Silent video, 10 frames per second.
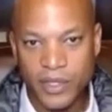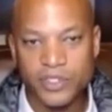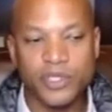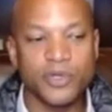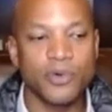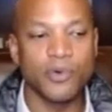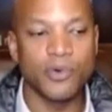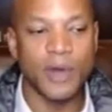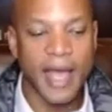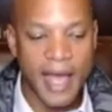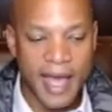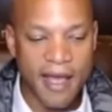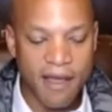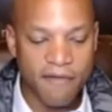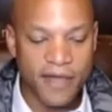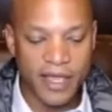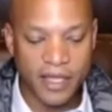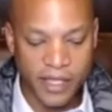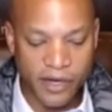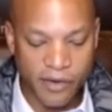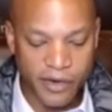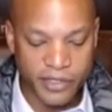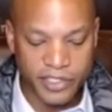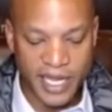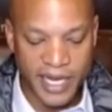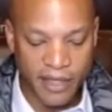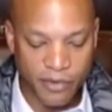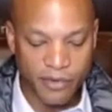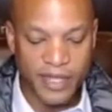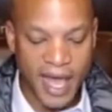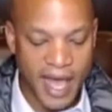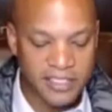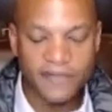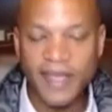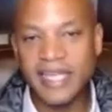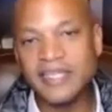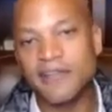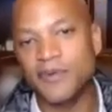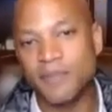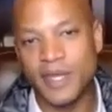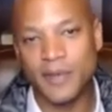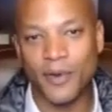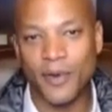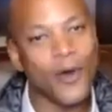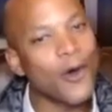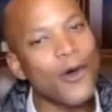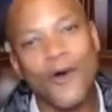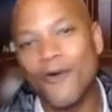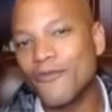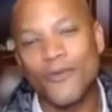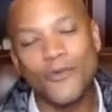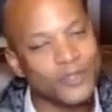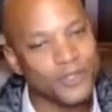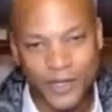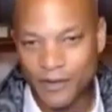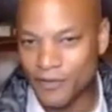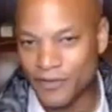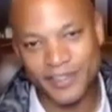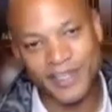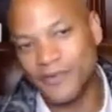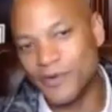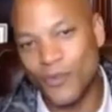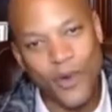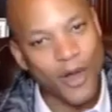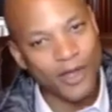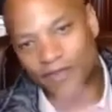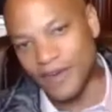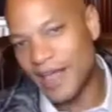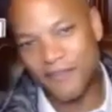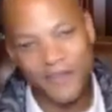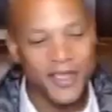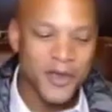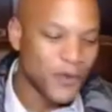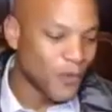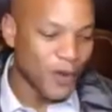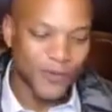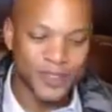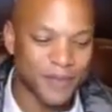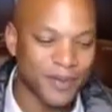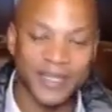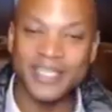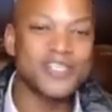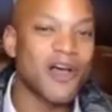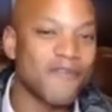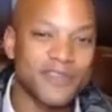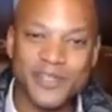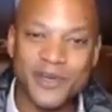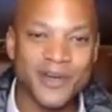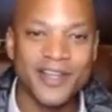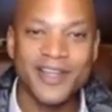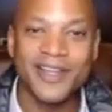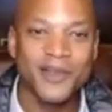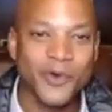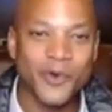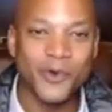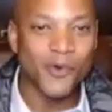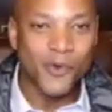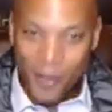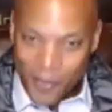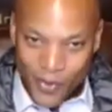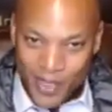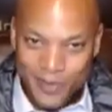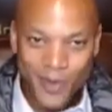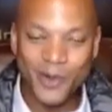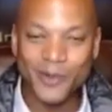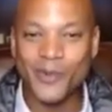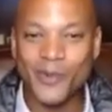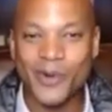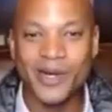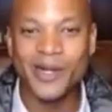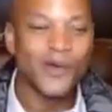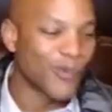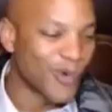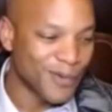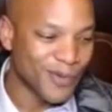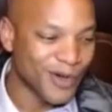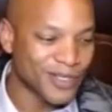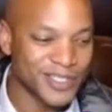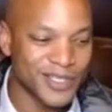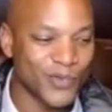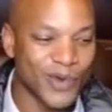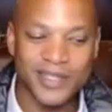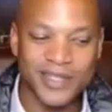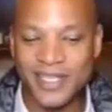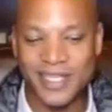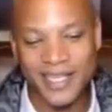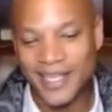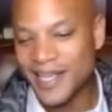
to have a clear understanding through the eyes of 8 different people, all who took a different walk of life. One was a police officer who grew up in West Baltimore. One person was a